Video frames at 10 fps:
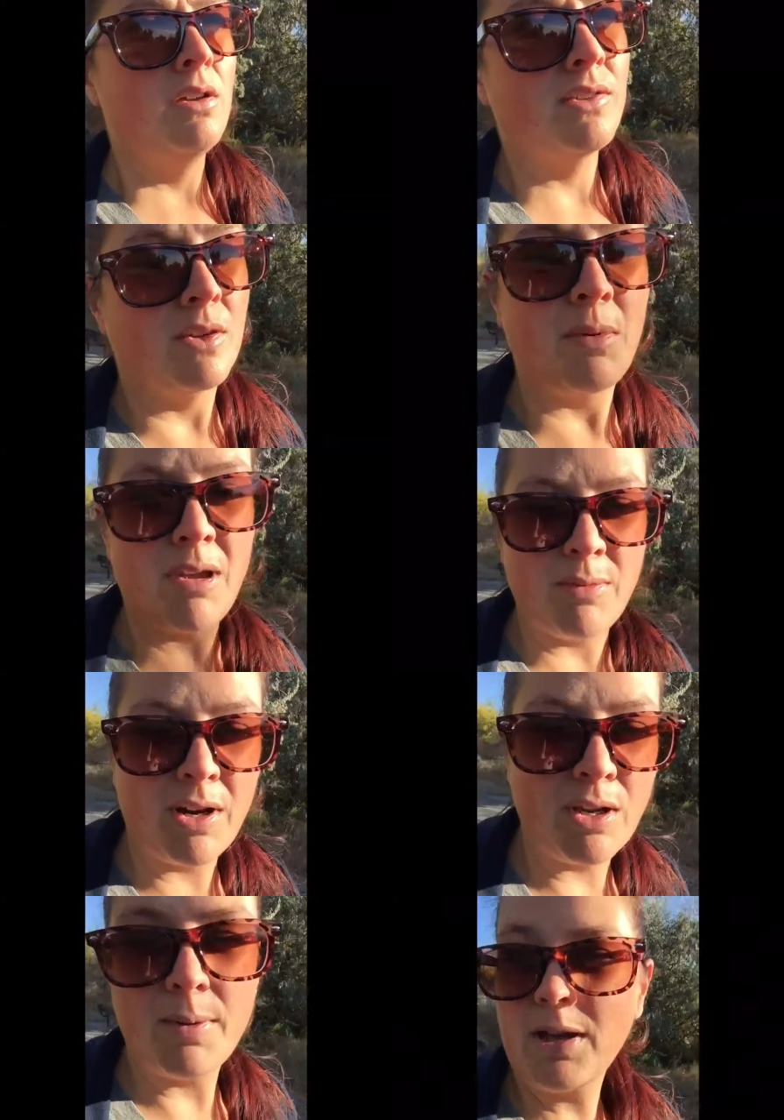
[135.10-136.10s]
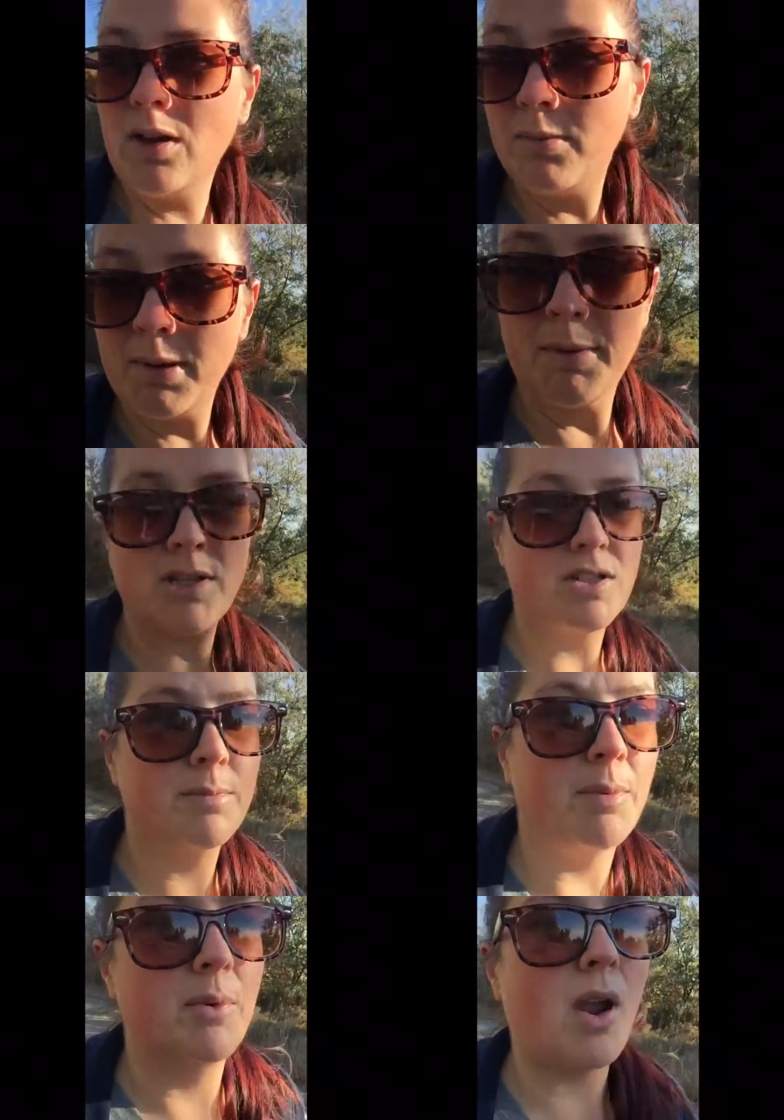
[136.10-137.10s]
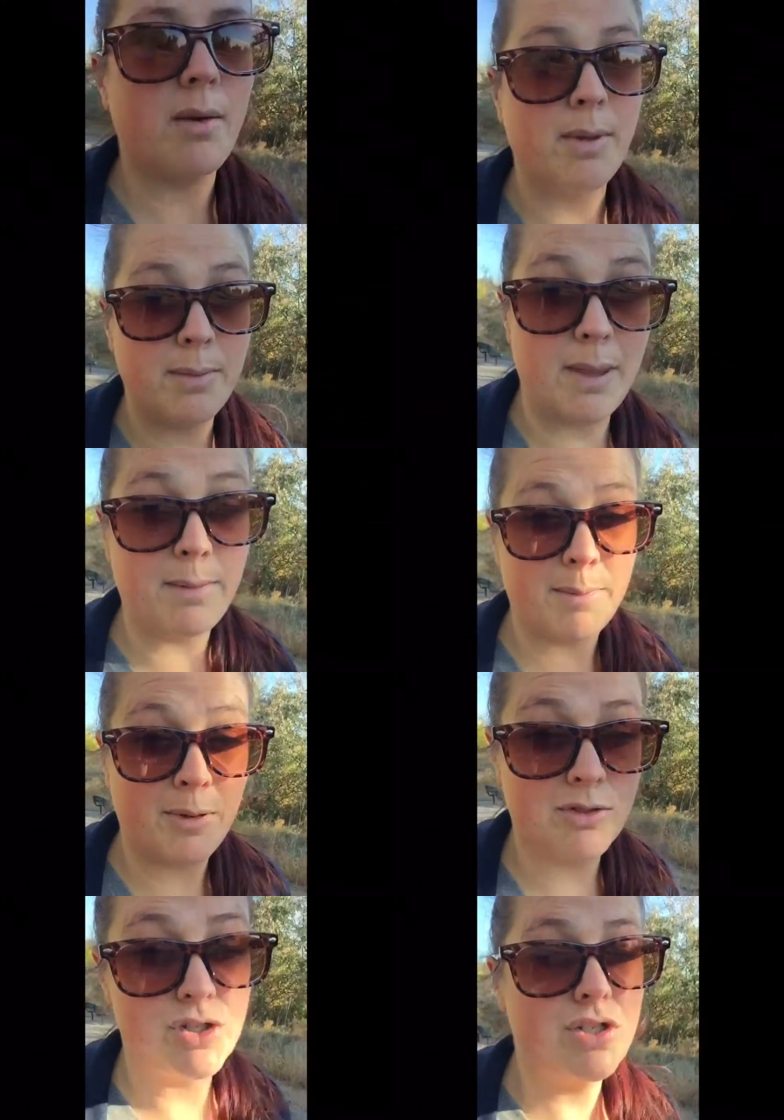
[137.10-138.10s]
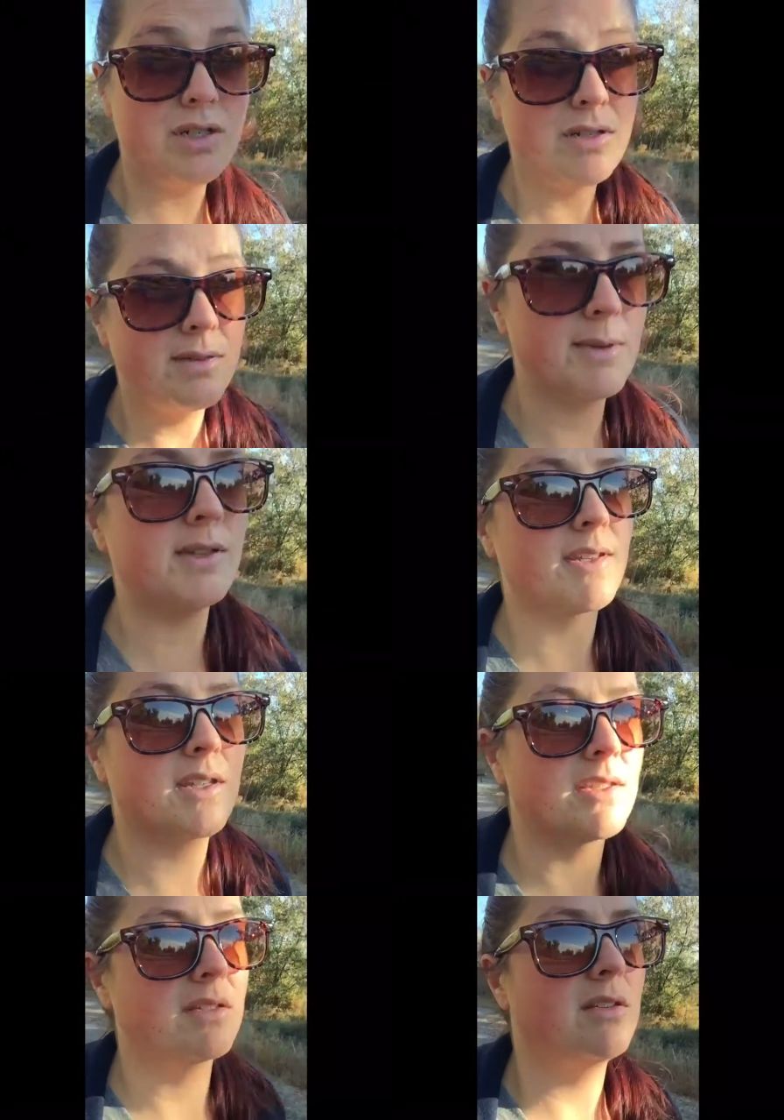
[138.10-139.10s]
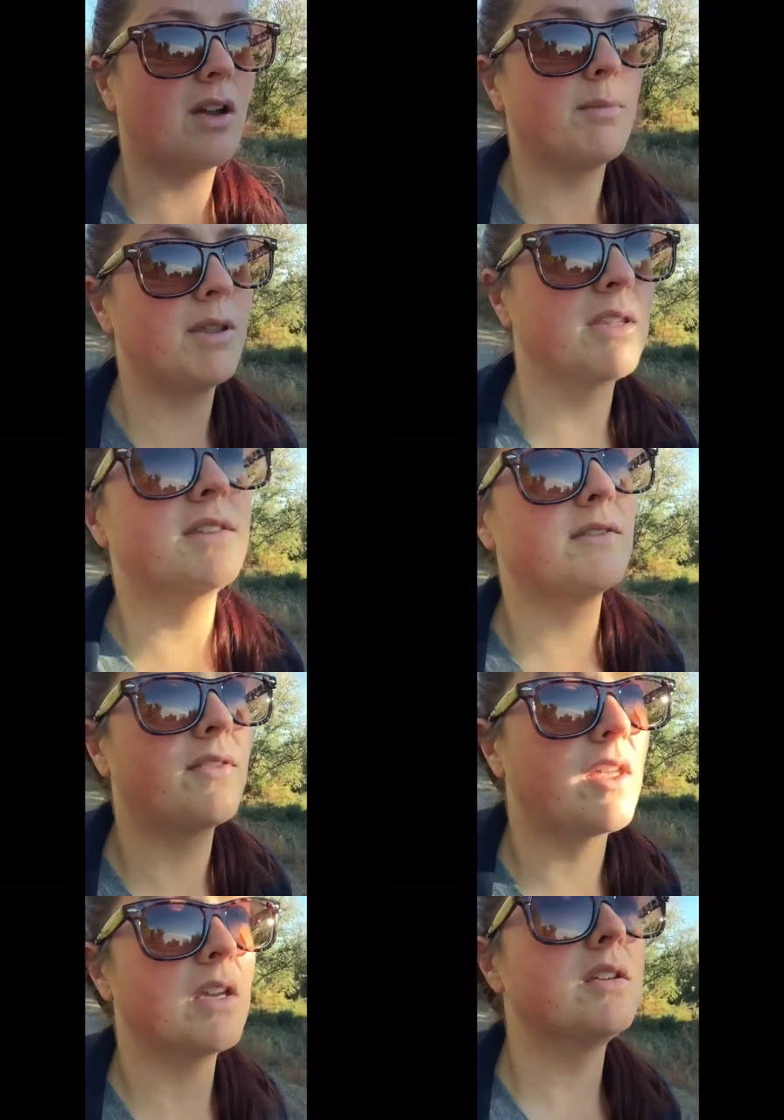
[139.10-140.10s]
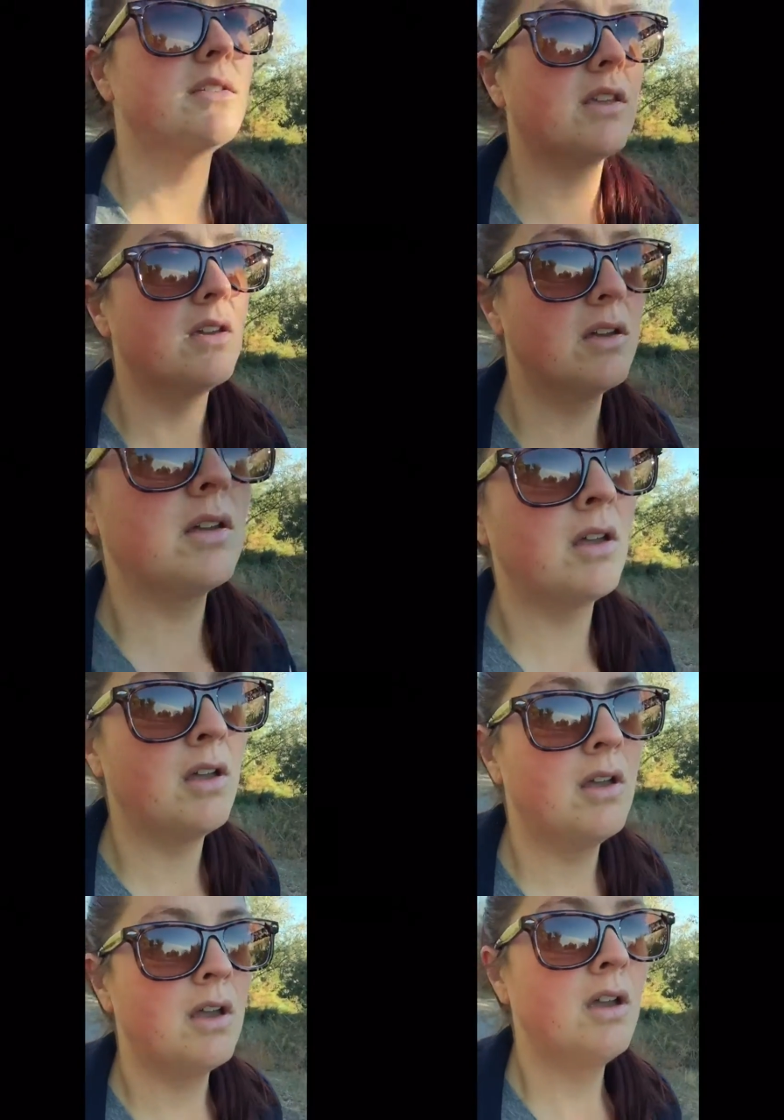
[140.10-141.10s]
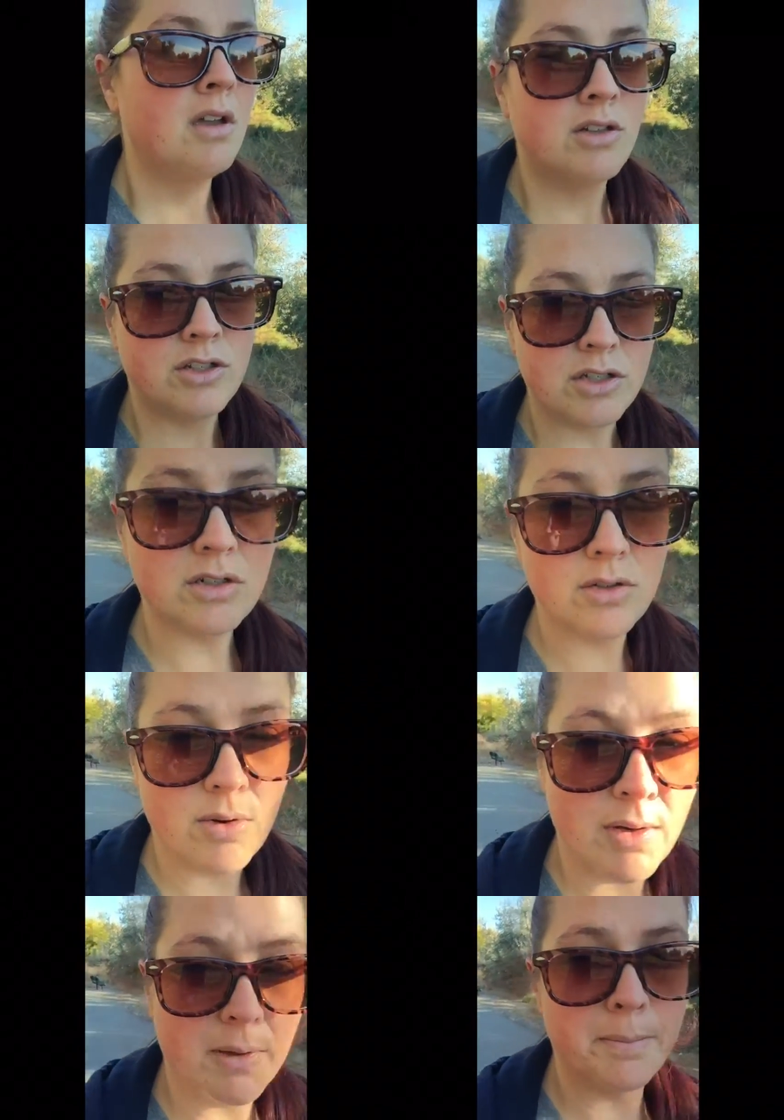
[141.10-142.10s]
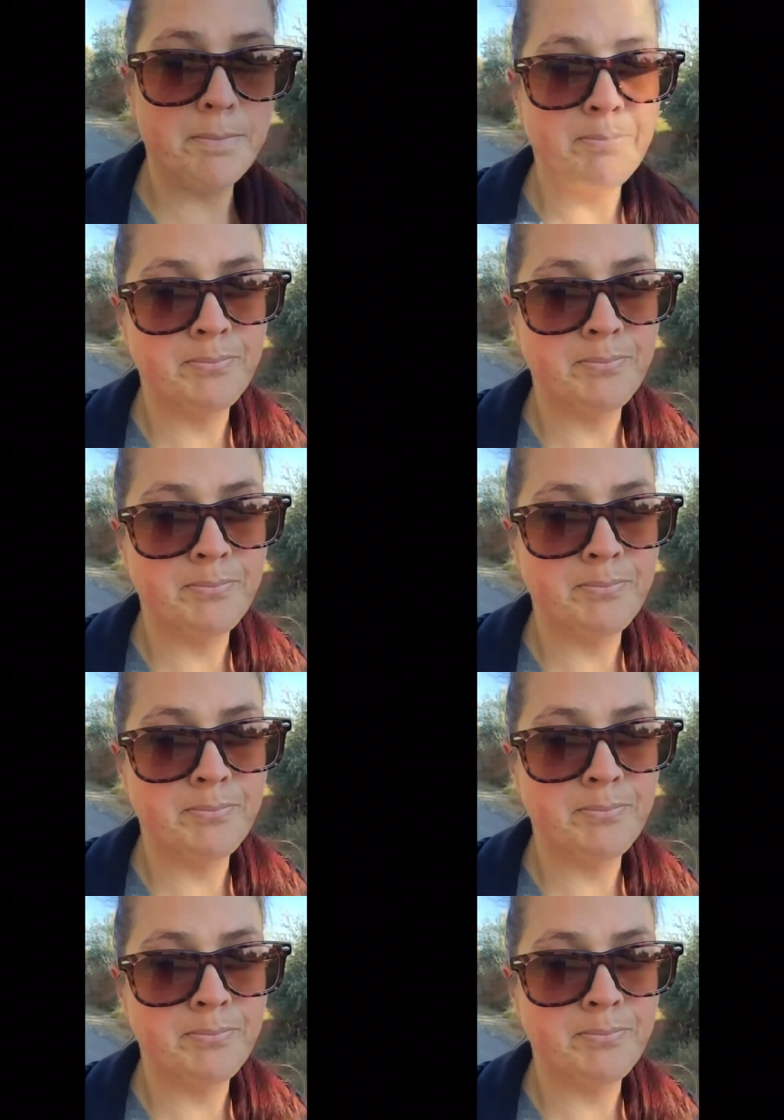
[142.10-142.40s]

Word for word: So I might, when I go back home, I might just grab a Babybel cheese because that's on my list of things to um,